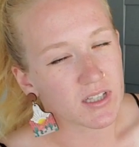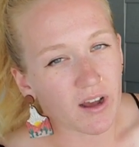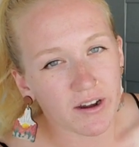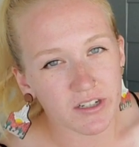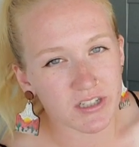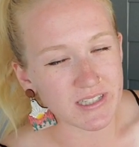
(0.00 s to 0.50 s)

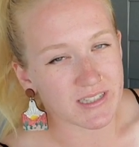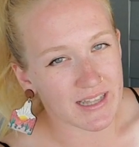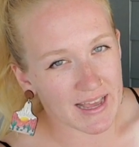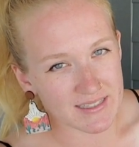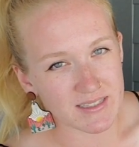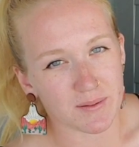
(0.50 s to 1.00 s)
largest
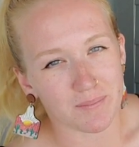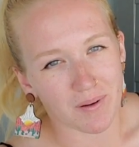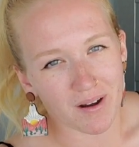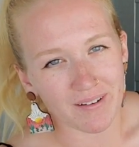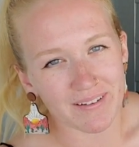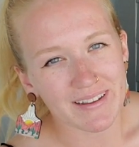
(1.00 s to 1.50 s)
lesson
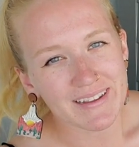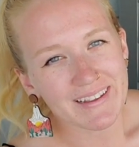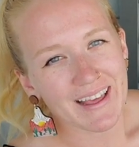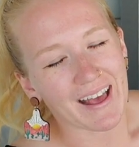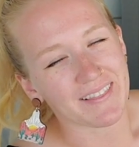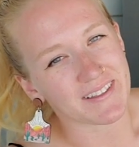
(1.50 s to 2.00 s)
barn.
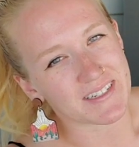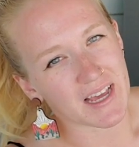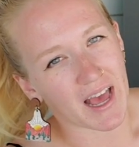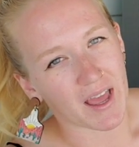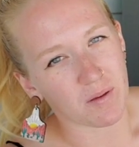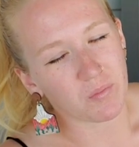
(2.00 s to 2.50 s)
At the
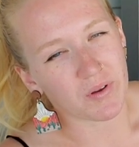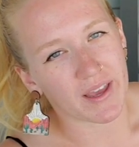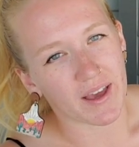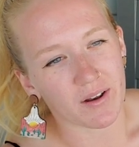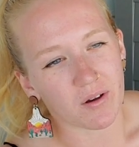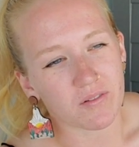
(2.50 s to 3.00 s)
time, we
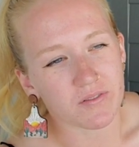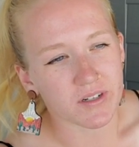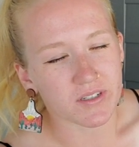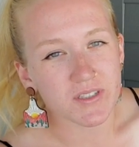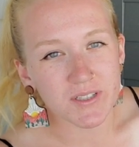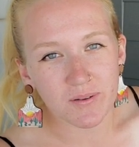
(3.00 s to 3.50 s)
had
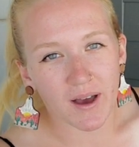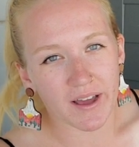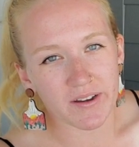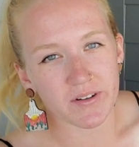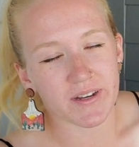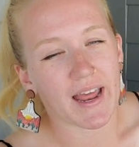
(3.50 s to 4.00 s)
over
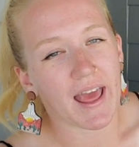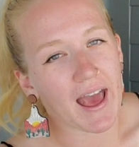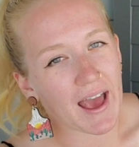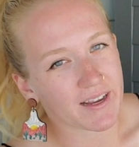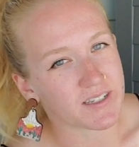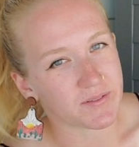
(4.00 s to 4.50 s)
200
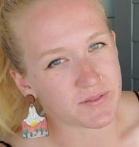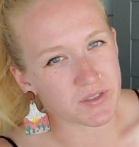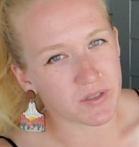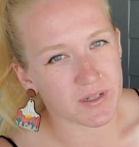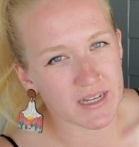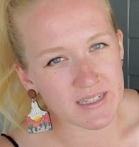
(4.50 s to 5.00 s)
active
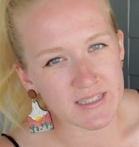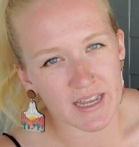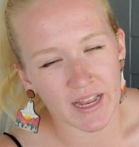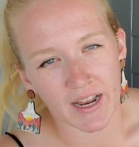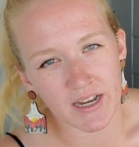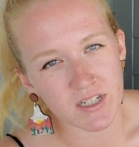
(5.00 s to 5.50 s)
students
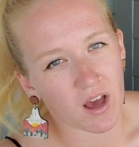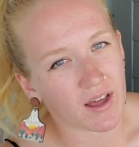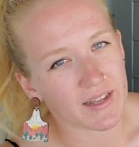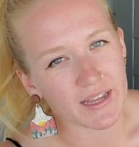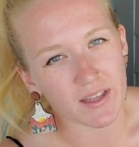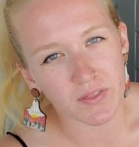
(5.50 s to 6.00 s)
and I
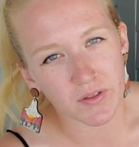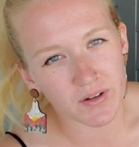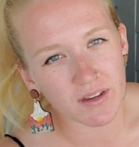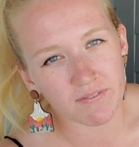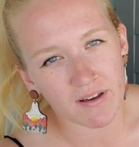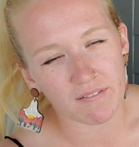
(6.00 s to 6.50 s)
taught like
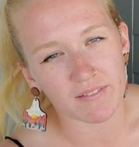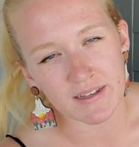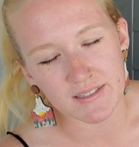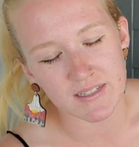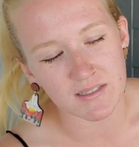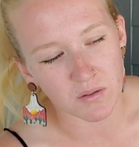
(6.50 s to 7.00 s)
35
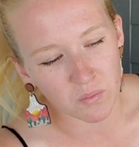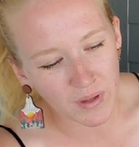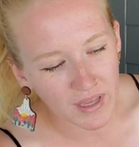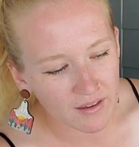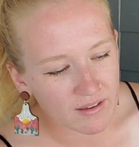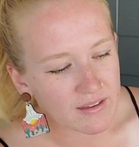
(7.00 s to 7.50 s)
lessons a
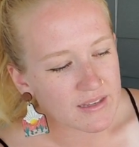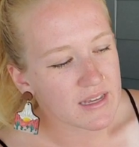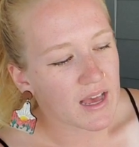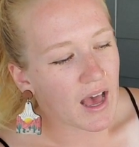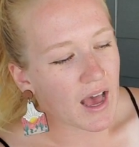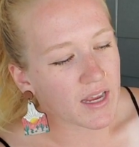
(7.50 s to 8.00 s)
week.
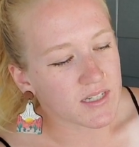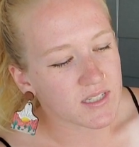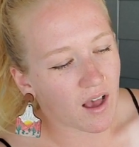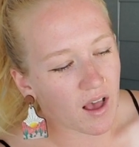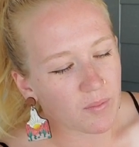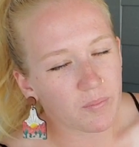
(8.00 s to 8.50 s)
I
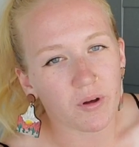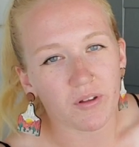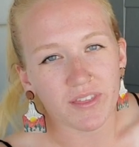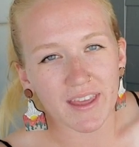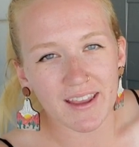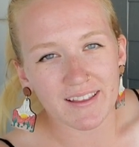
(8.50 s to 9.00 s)
taught
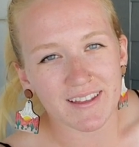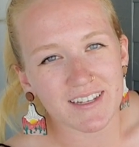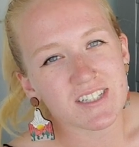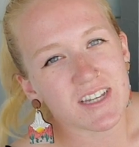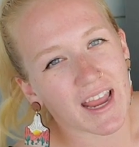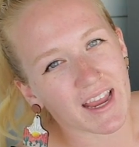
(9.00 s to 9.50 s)
both
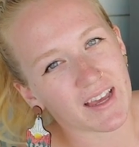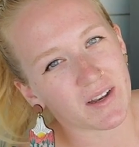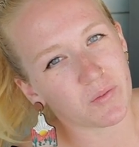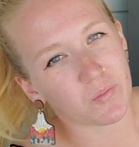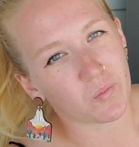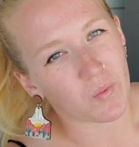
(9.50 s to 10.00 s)
English
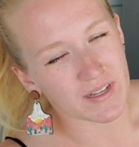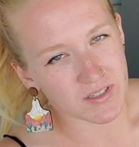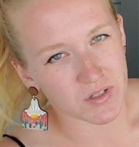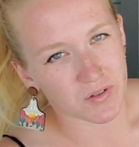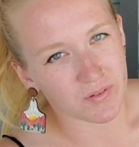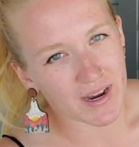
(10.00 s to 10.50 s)
and
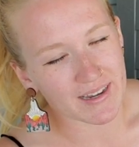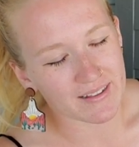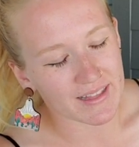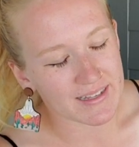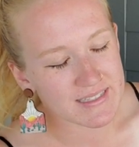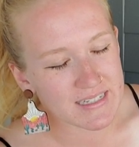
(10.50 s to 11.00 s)
Western
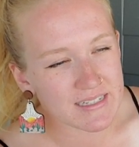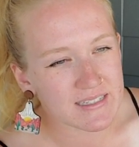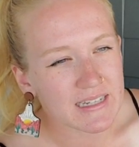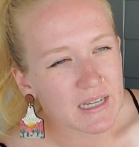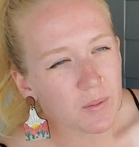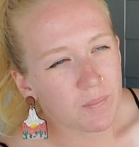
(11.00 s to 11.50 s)
riding lessons,
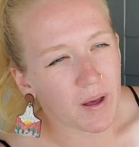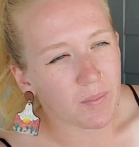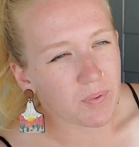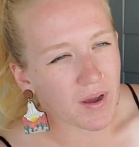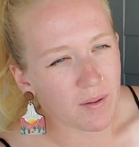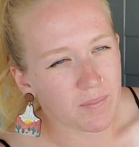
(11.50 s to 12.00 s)

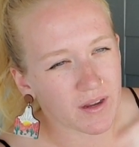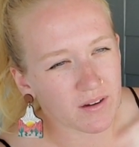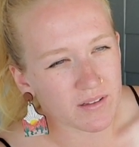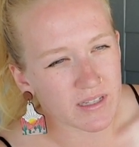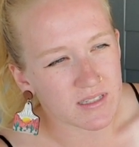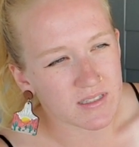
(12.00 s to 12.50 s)
but
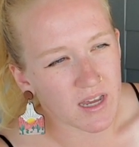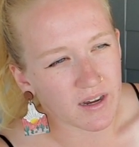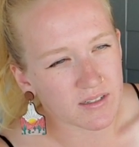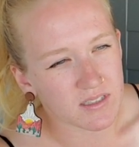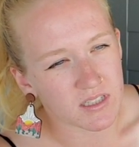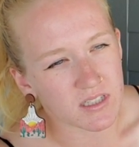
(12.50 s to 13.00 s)
primarily
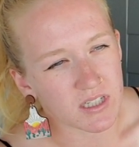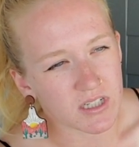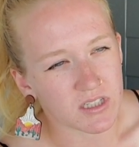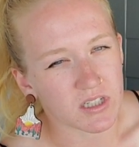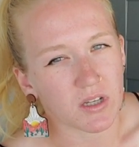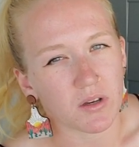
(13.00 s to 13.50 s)
stuck to
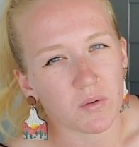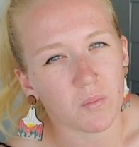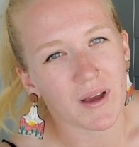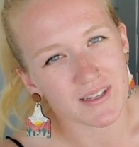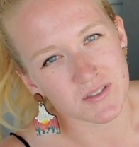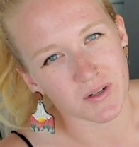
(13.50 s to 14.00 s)
teaching
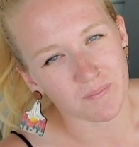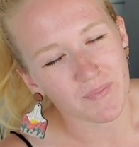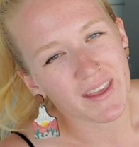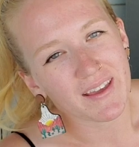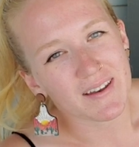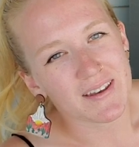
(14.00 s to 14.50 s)
Western.
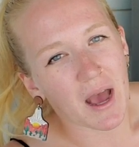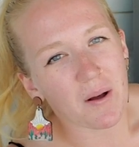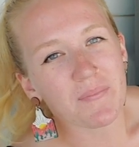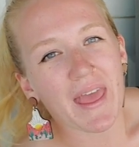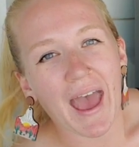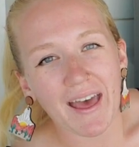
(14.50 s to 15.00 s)

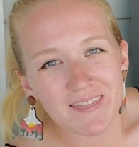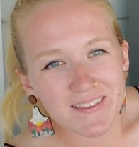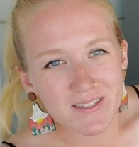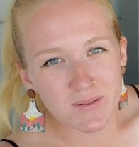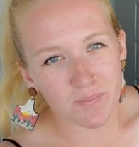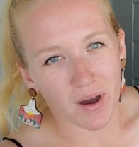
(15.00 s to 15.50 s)
Now, at
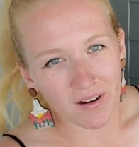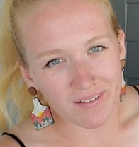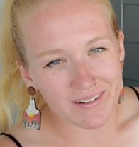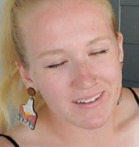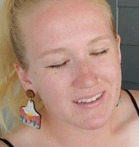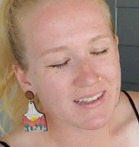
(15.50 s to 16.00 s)
this
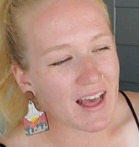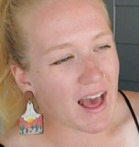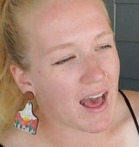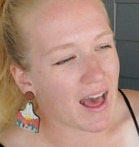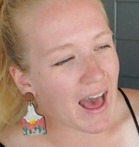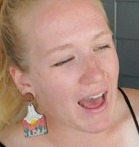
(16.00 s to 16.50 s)
barn,
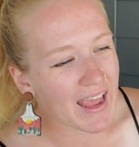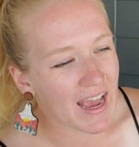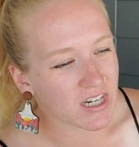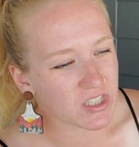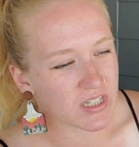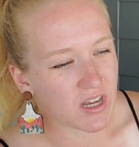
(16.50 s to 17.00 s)
I
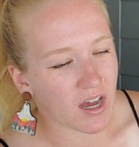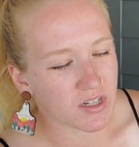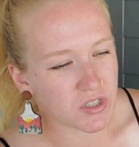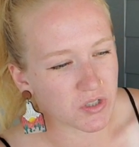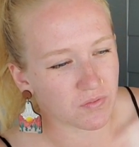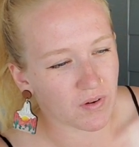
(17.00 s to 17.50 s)
actually
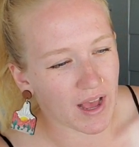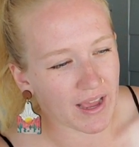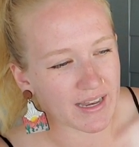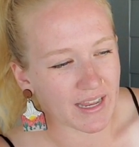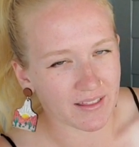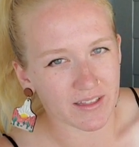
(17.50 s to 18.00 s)
got to
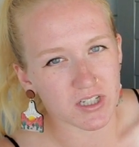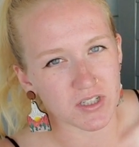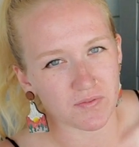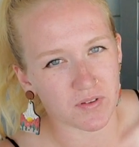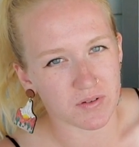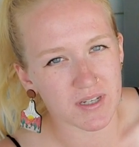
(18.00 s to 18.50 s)
ride English
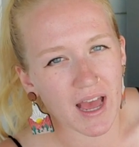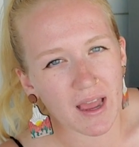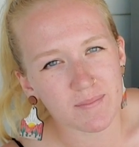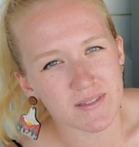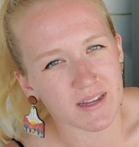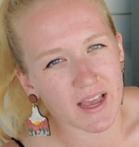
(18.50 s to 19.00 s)
a few
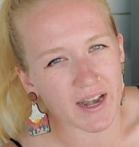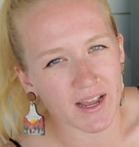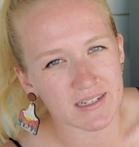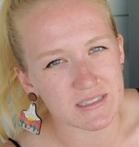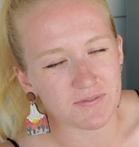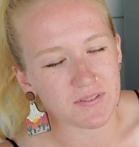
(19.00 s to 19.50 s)
times and kind
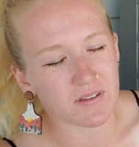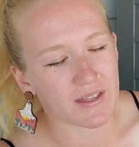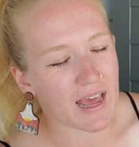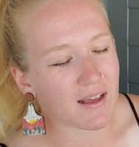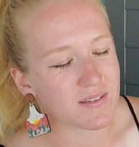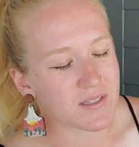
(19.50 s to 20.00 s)
of got to feel
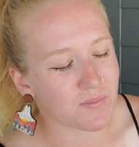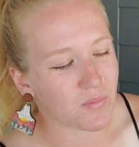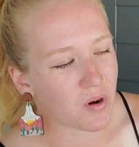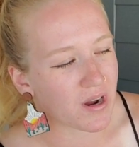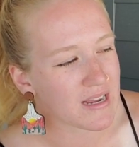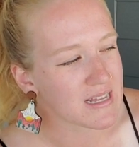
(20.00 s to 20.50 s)
it out some
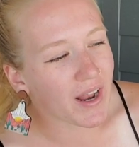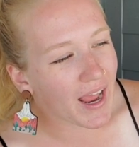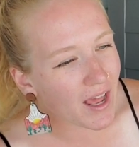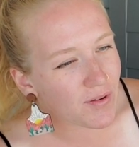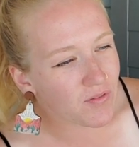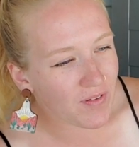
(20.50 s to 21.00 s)
more. What I
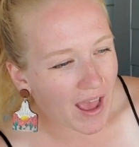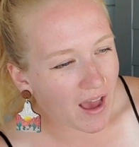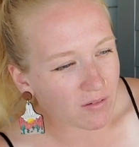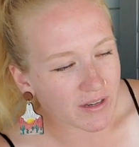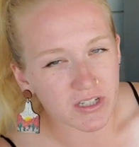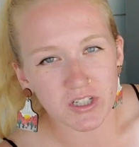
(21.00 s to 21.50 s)
had
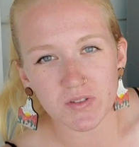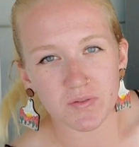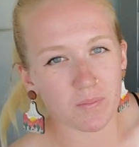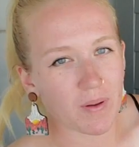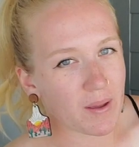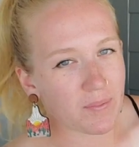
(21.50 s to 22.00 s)
found, like just
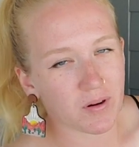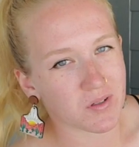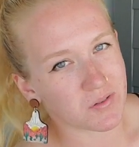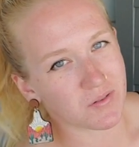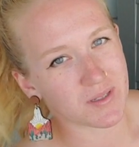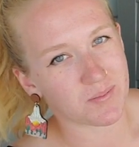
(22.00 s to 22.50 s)
from my
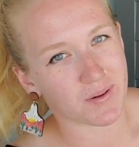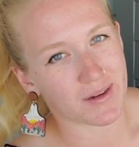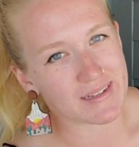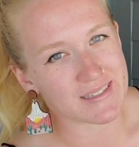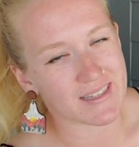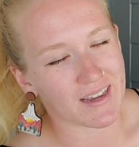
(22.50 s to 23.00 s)
personal
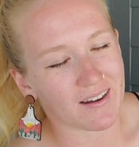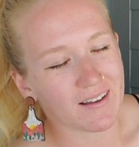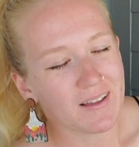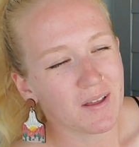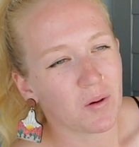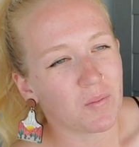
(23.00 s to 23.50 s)
experience
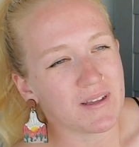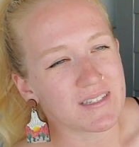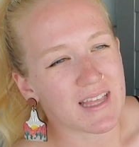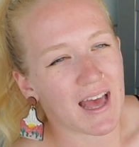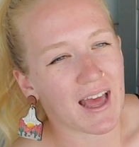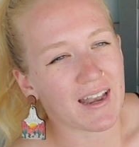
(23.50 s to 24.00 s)
there,
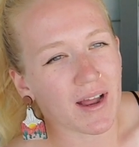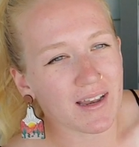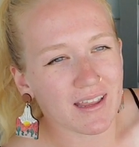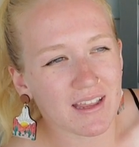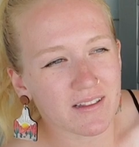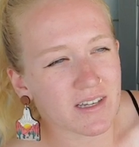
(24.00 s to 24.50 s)
was that
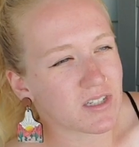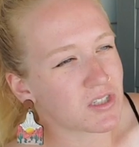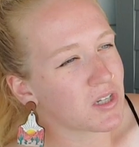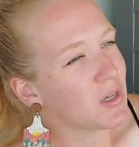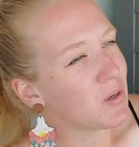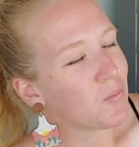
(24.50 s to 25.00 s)
riding
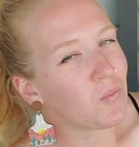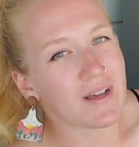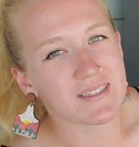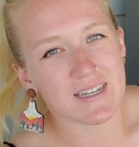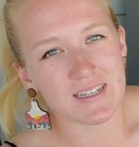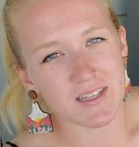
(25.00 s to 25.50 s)
English
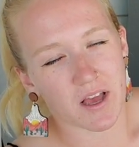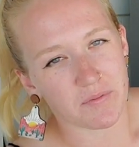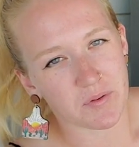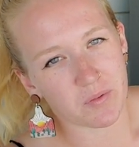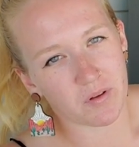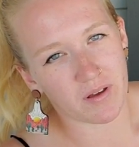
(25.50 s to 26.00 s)
wasn't as
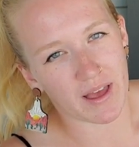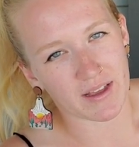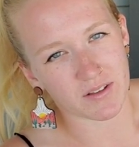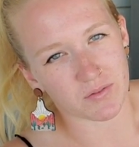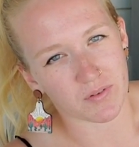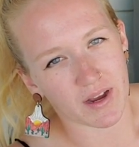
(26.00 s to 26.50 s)
comfortable
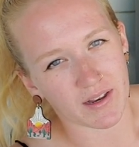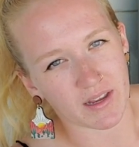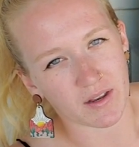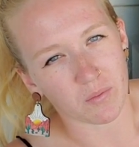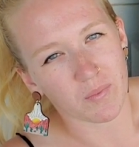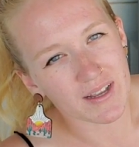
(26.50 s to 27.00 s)
as
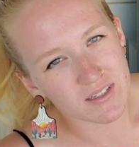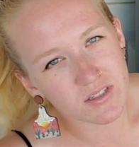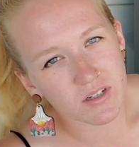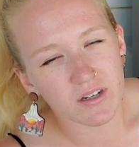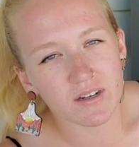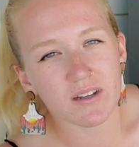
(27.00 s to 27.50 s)
riding
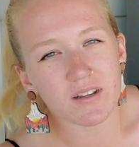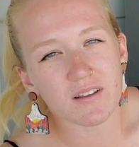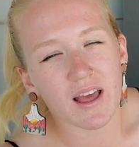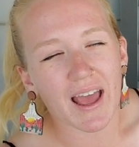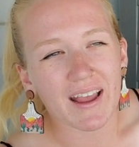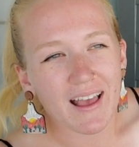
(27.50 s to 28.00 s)
Western.
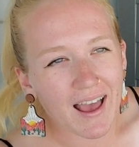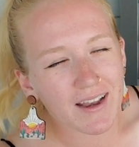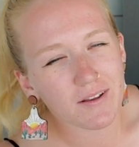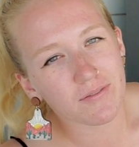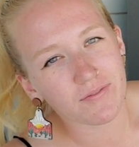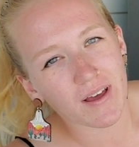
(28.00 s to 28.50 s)
I
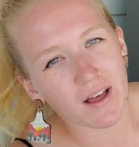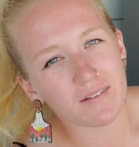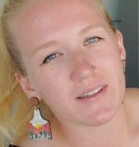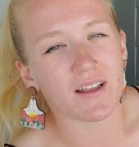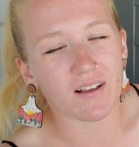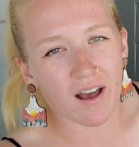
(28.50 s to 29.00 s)
kind of
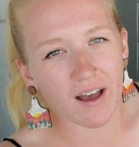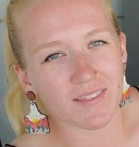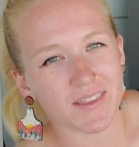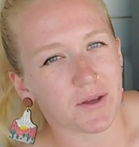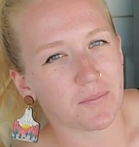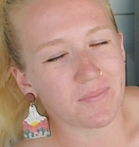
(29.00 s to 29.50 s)
felt and
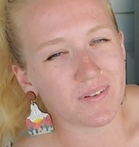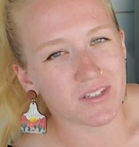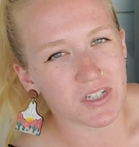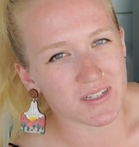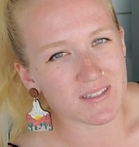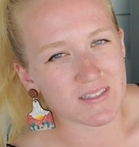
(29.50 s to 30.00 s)
got the
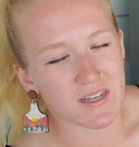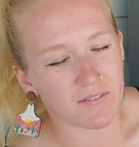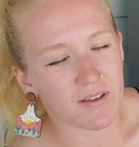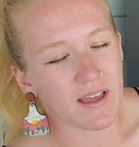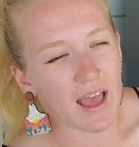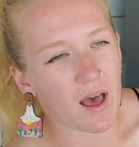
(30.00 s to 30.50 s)
gist
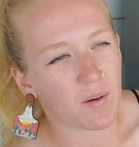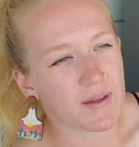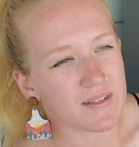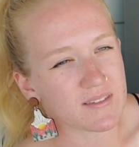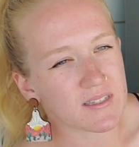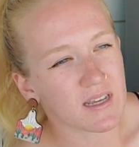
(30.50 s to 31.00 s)
of how
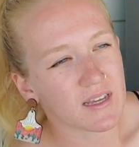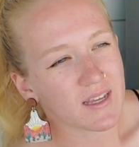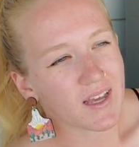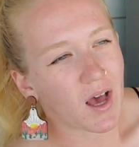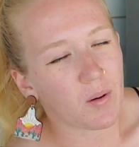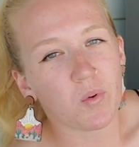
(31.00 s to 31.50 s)
it's
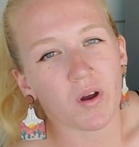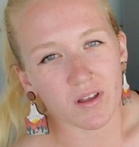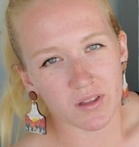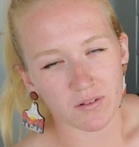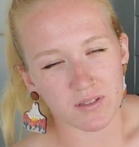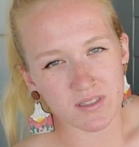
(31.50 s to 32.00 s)
a more
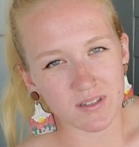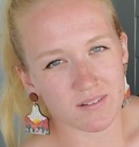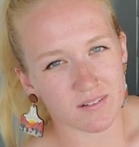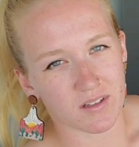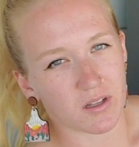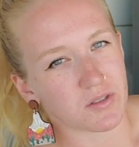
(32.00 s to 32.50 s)

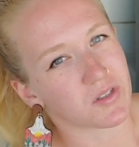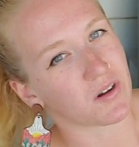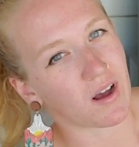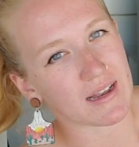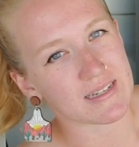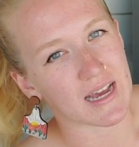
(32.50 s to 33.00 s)
closer
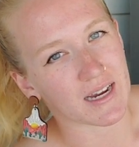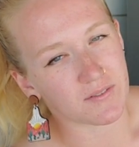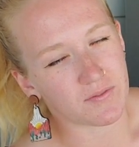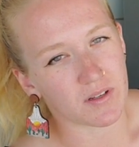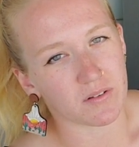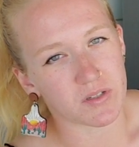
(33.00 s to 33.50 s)
contact
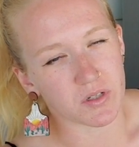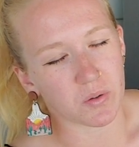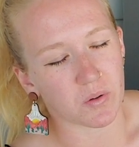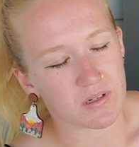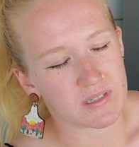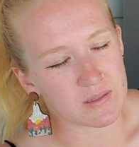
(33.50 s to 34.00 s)
feel to your
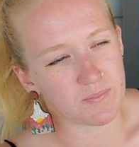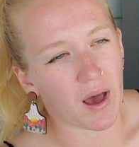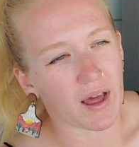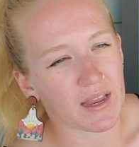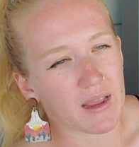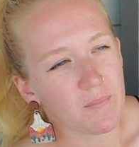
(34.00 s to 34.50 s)
horse's
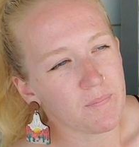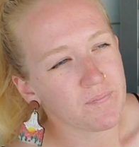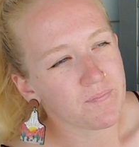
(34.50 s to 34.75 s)
body.